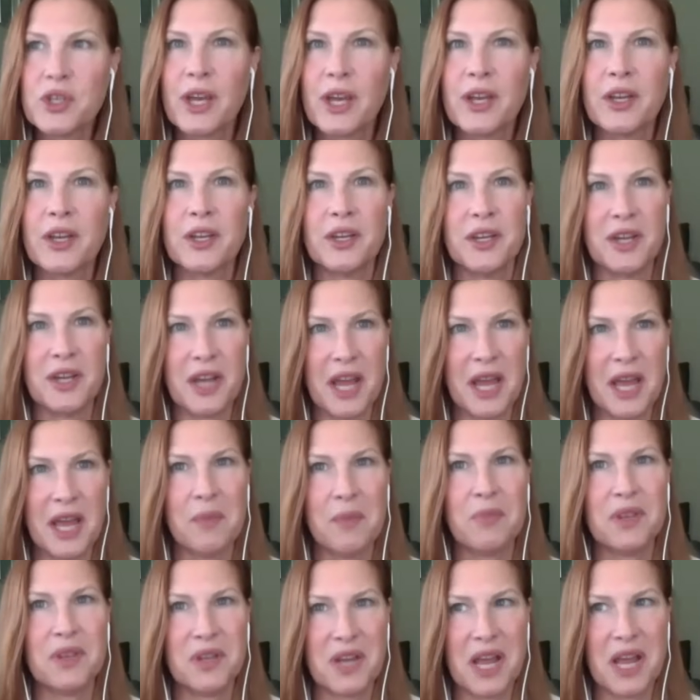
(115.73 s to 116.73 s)
I could
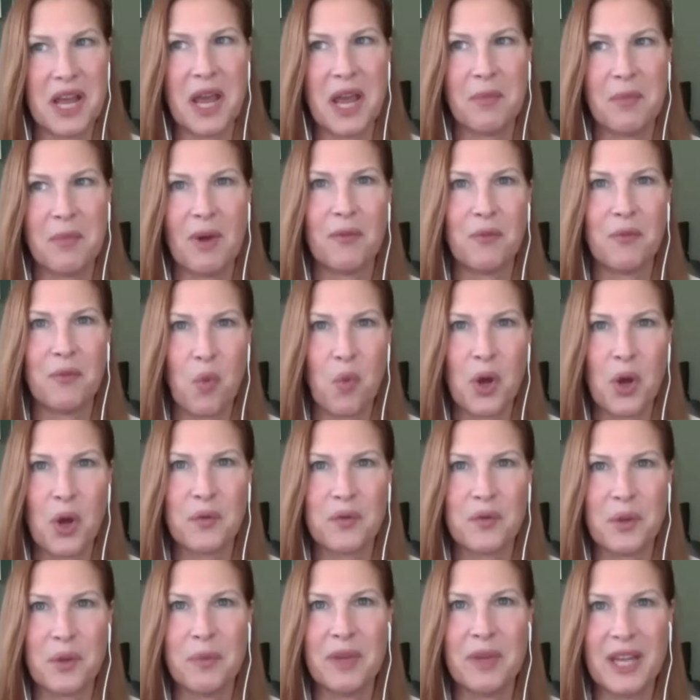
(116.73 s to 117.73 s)
name the name of one of
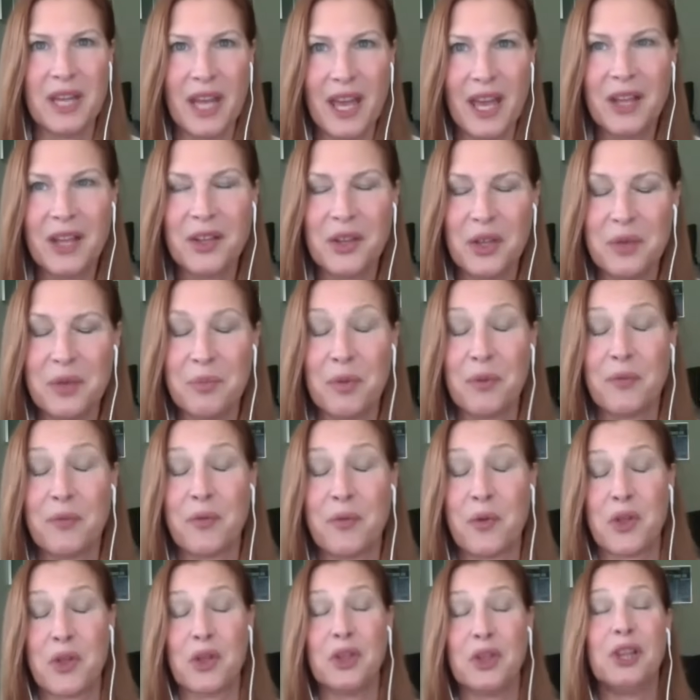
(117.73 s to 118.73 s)
them in England, but
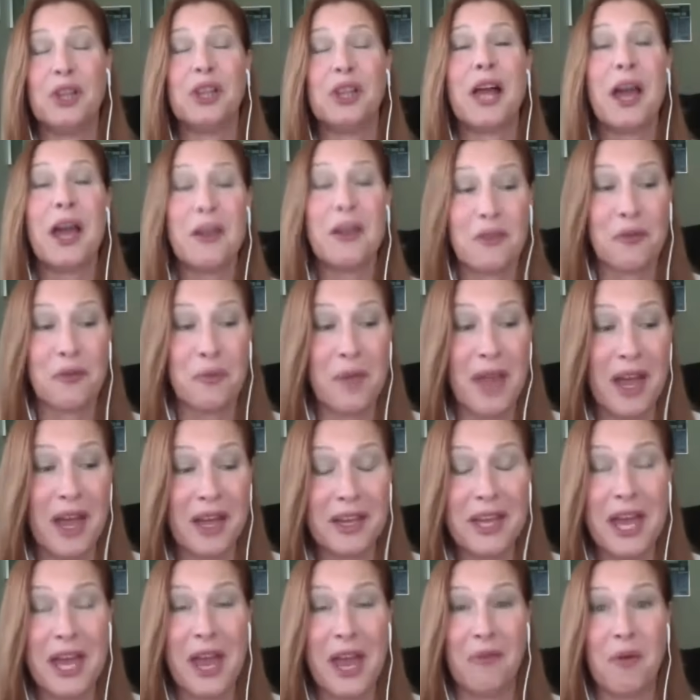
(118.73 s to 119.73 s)
for the life of me,
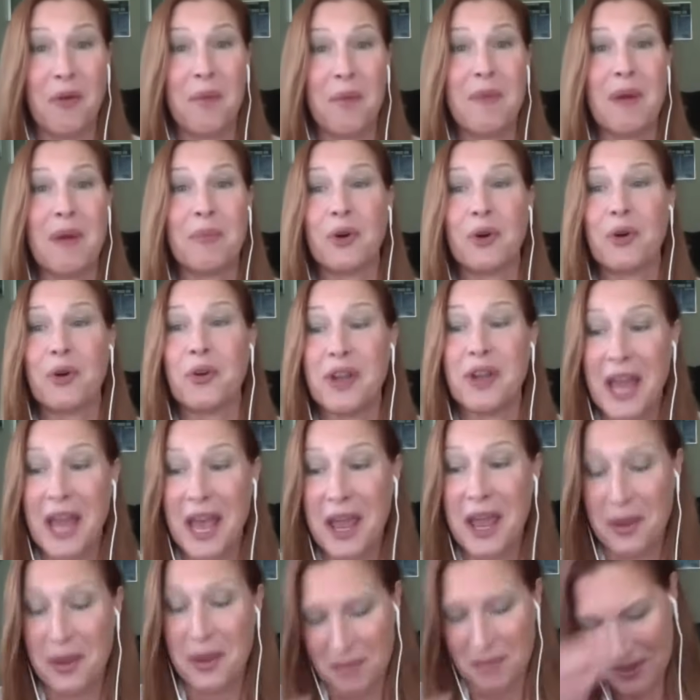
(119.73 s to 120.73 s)
I can't remember her
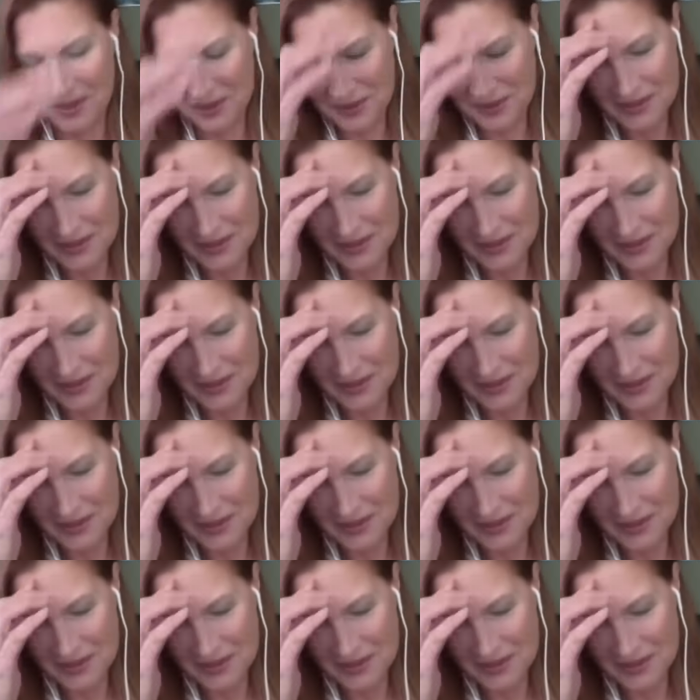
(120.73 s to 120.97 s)
name.